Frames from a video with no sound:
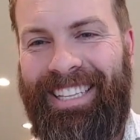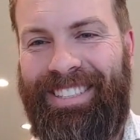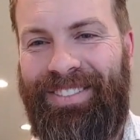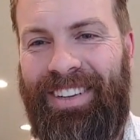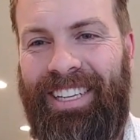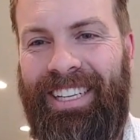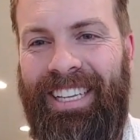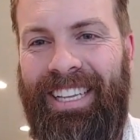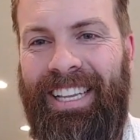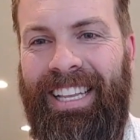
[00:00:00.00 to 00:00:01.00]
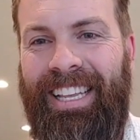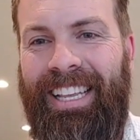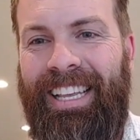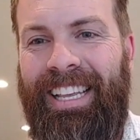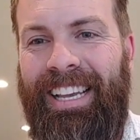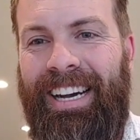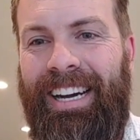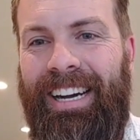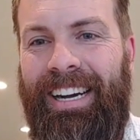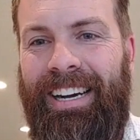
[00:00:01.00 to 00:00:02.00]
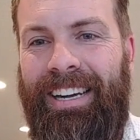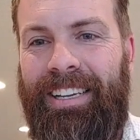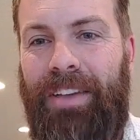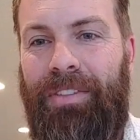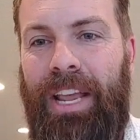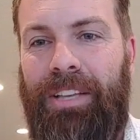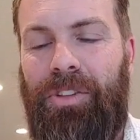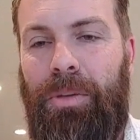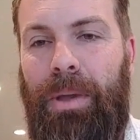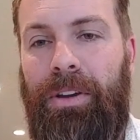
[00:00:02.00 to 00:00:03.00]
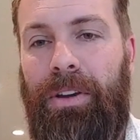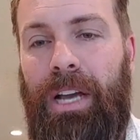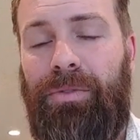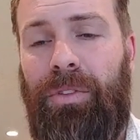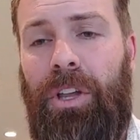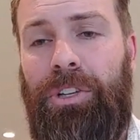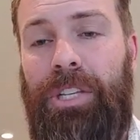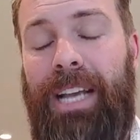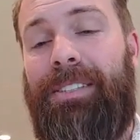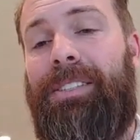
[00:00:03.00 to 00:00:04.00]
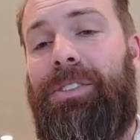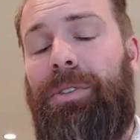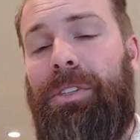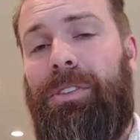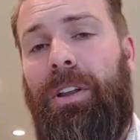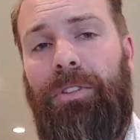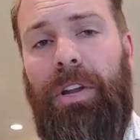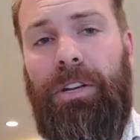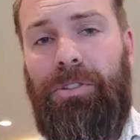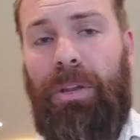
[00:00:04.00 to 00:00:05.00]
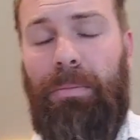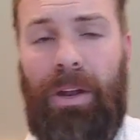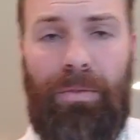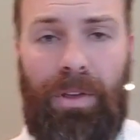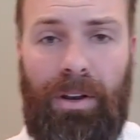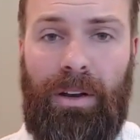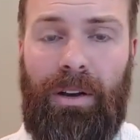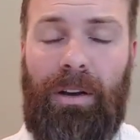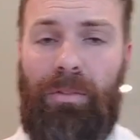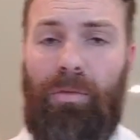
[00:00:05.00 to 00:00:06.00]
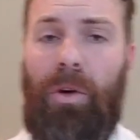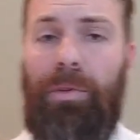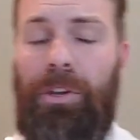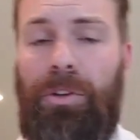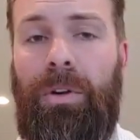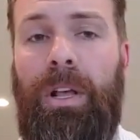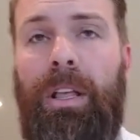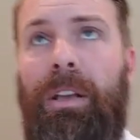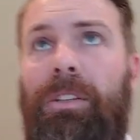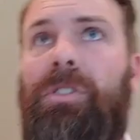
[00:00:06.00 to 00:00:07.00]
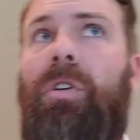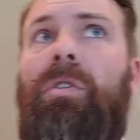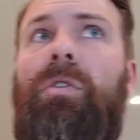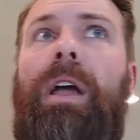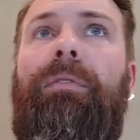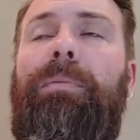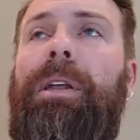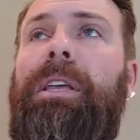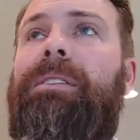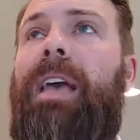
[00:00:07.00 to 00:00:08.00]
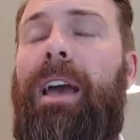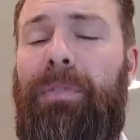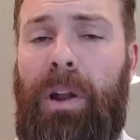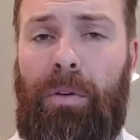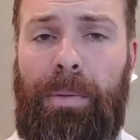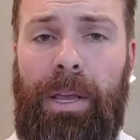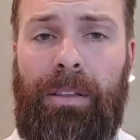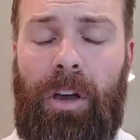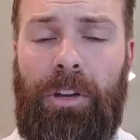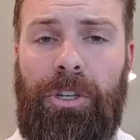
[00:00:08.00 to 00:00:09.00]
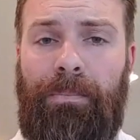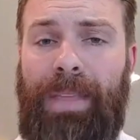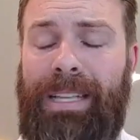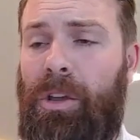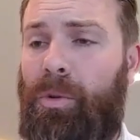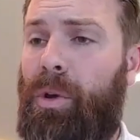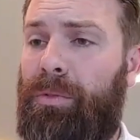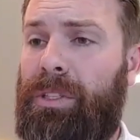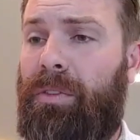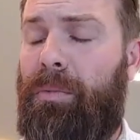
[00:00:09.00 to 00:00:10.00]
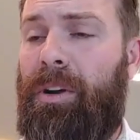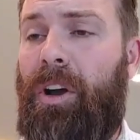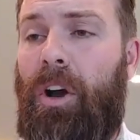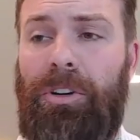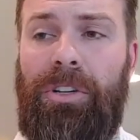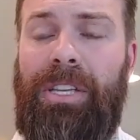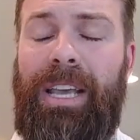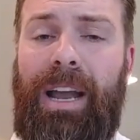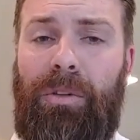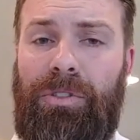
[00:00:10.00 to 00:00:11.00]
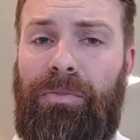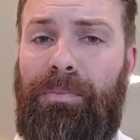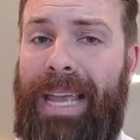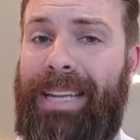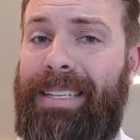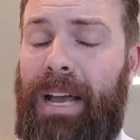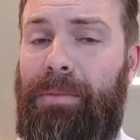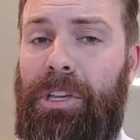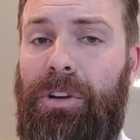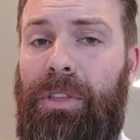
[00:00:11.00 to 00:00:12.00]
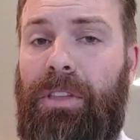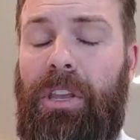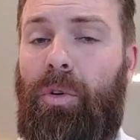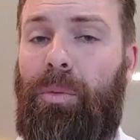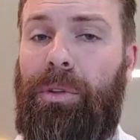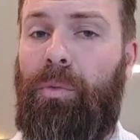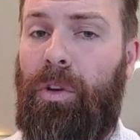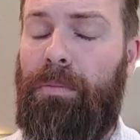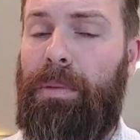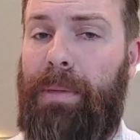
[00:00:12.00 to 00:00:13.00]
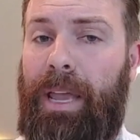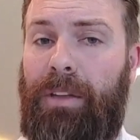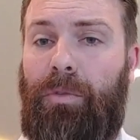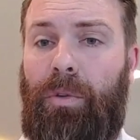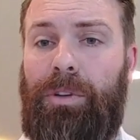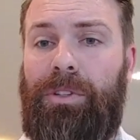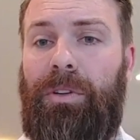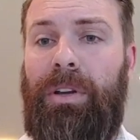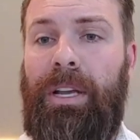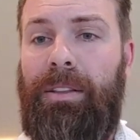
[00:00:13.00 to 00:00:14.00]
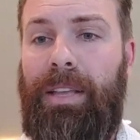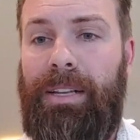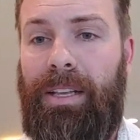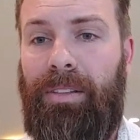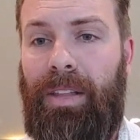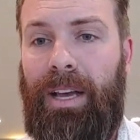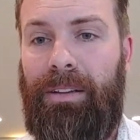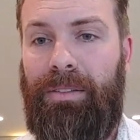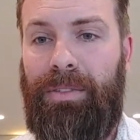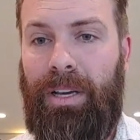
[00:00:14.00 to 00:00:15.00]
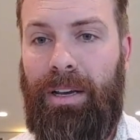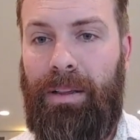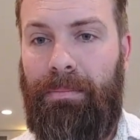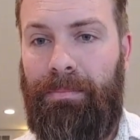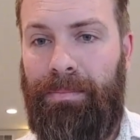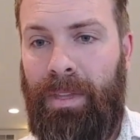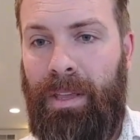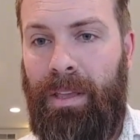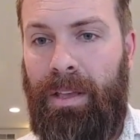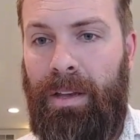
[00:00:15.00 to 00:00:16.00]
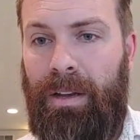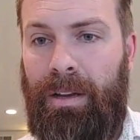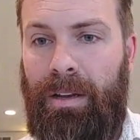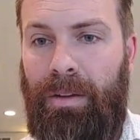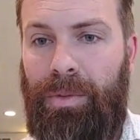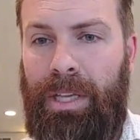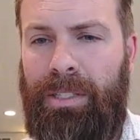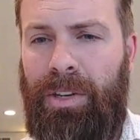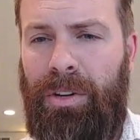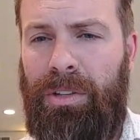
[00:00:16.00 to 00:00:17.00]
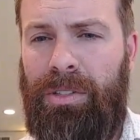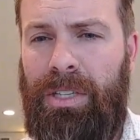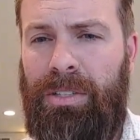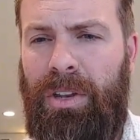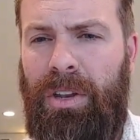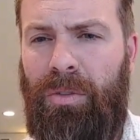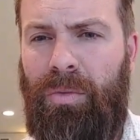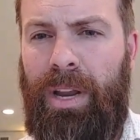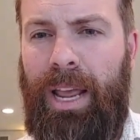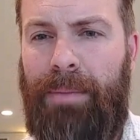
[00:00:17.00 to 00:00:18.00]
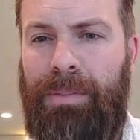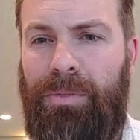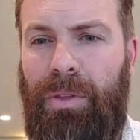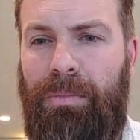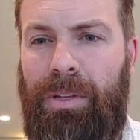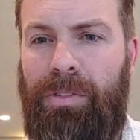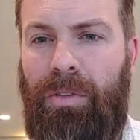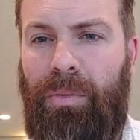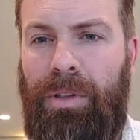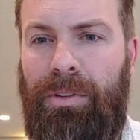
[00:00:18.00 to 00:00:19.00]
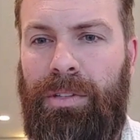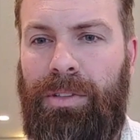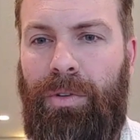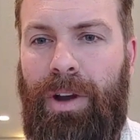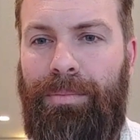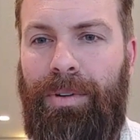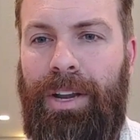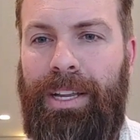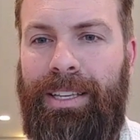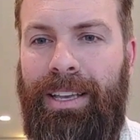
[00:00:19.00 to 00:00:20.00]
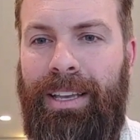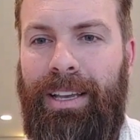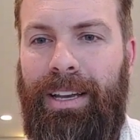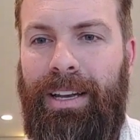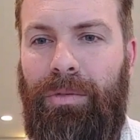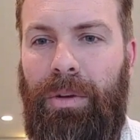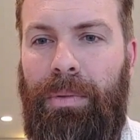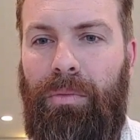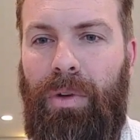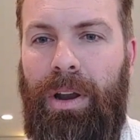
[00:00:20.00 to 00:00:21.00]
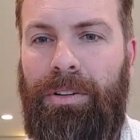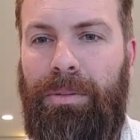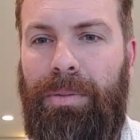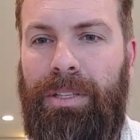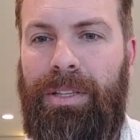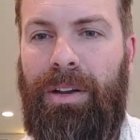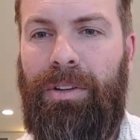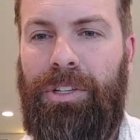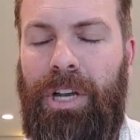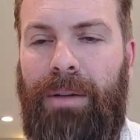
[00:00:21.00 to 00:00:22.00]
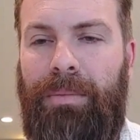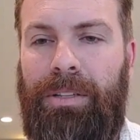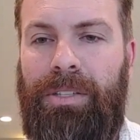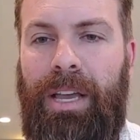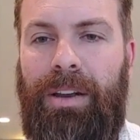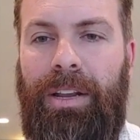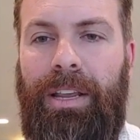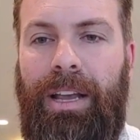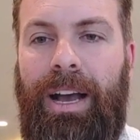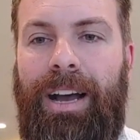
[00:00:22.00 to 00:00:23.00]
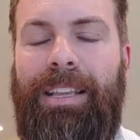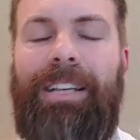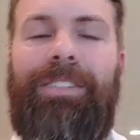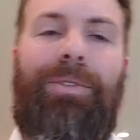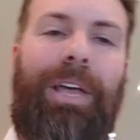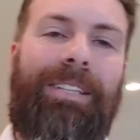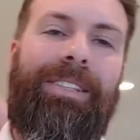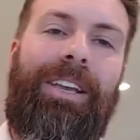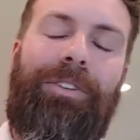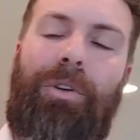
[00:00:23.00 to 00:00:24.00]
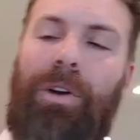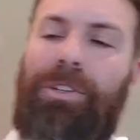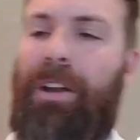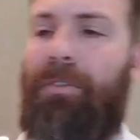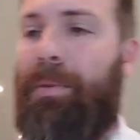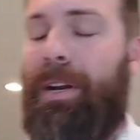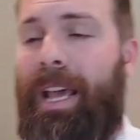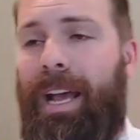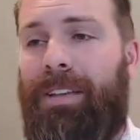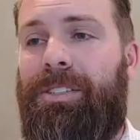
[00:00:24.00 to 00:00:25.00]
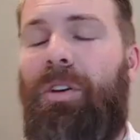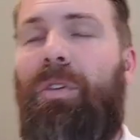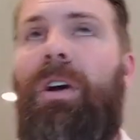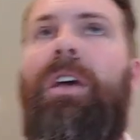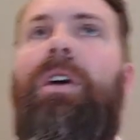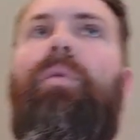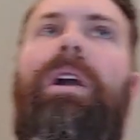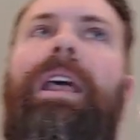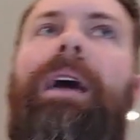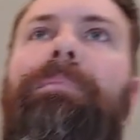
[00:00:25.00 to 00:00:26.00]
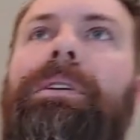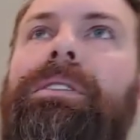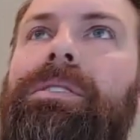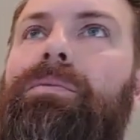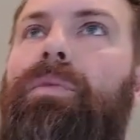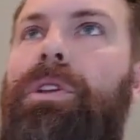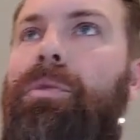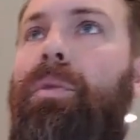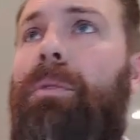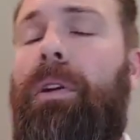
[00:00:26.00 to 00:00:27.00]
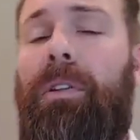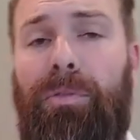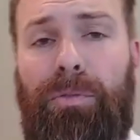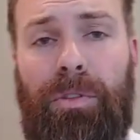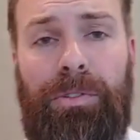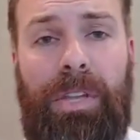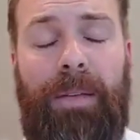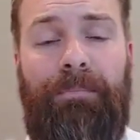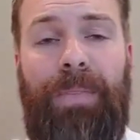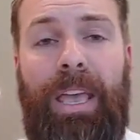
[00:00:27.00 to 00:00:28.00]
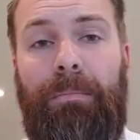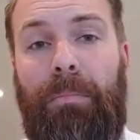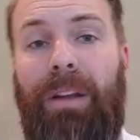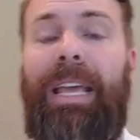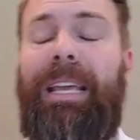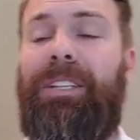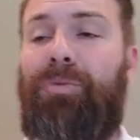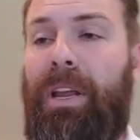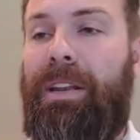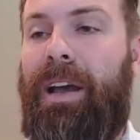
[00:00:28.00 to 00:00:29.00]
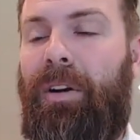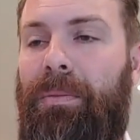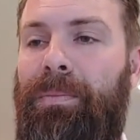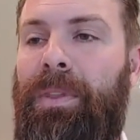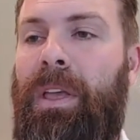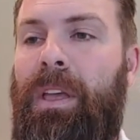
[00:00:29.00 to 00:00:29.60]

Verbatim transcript: That's funny. Uh, Kevin Hayes. So you pay your guys for lunch. Yes. So this is another interesting benefit uh, of what we do. So everybody gets a half an hour paid lunch. That's the equivalent of about 110 hours of paid time a year that they normally wouldn't be paid for. So that is a lot of time. Uh, with exterior season near, what happens when the Minnesota weather doesn't cooperate? Uh, would it be rare to bust out a job on a Saturday? Ah, yes. So that's the other question everybody asks. So, what happens when you work Monday through Thursday and Monday gets rained out?